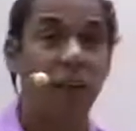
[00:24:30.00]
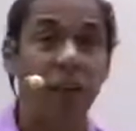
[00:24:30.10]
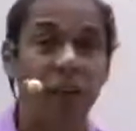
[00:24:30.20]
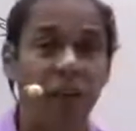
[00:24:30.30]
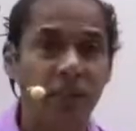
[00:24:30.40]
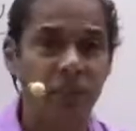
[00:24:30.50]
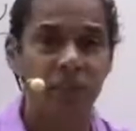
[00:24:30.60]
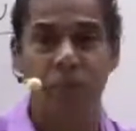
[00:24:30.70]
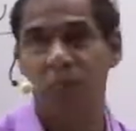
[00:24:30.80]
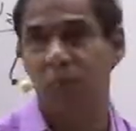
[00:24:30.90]
Time is
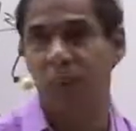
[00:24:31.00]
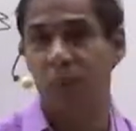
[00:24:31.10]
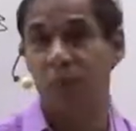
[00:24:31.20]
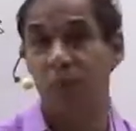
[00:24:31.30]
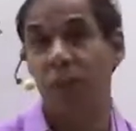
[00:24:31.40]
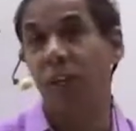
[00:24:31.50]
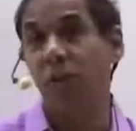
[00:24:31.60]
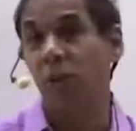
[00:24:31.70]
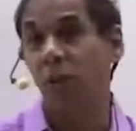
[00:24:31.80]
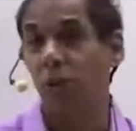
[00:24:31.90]
specified. What I
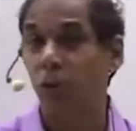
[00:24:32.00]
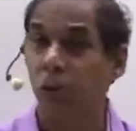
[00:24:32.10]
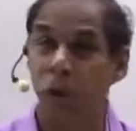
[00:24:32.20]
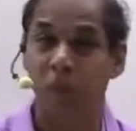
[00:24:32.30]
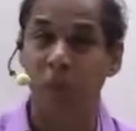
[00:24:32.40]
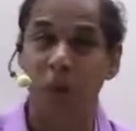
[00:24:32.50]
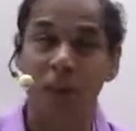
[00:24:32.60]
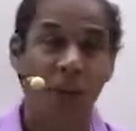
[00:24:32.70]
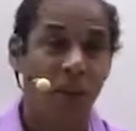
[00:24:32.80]
told you, do you remember?